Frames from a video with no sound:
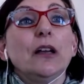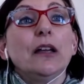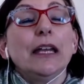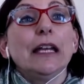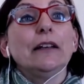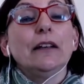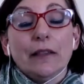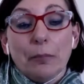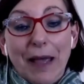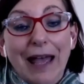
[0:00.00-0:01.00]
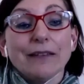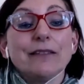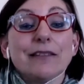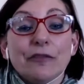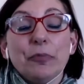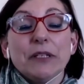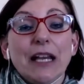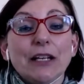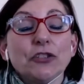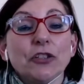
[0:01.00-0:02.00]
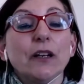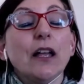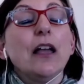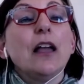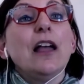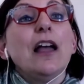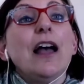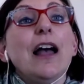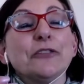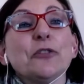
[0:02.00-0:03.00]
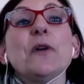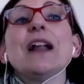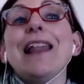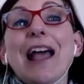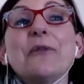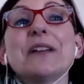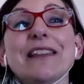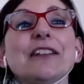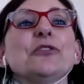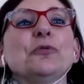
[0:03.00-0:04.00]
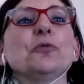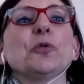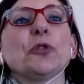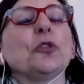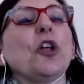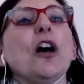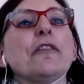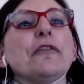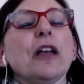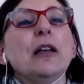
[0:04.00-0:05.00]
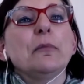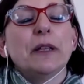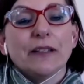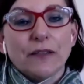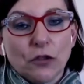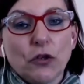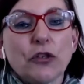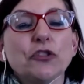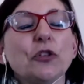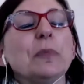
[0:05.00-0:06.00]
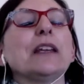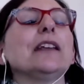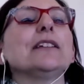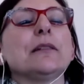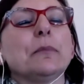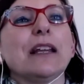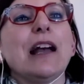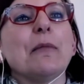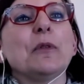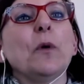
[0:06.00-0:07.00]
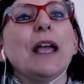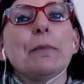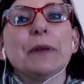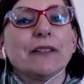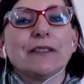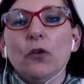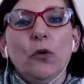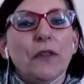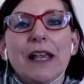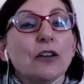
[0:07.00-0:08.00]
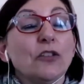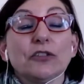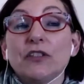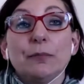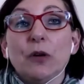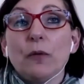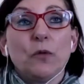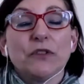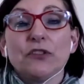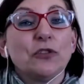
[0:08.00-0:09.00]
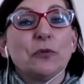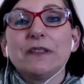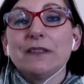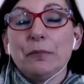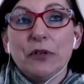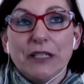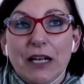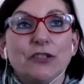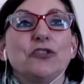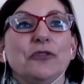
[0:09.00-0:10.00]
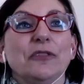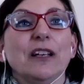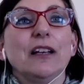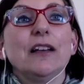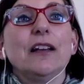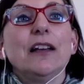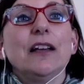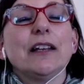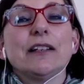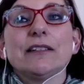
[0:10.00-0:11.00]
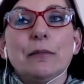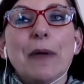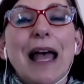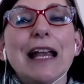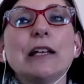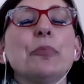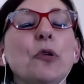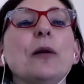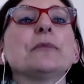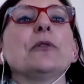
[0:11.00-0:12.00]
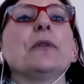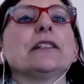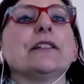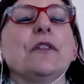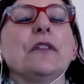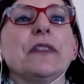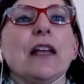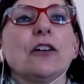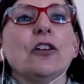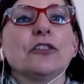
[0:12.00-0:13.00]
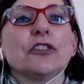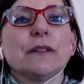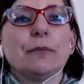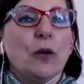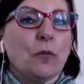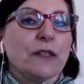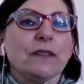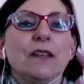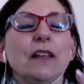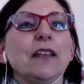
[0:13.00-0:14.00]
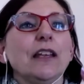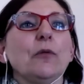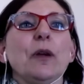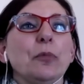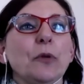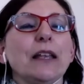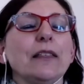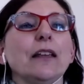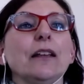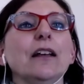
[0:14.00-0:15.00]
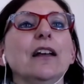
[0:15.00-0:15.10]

in, the patterns of protection, and you're allowing that to rule your life. But as soon as you begin to become aware, because all the unconscious mind wants to do is to protect you, it is the main prime directive of the unconscious mind. We're sitting here, we're breathing,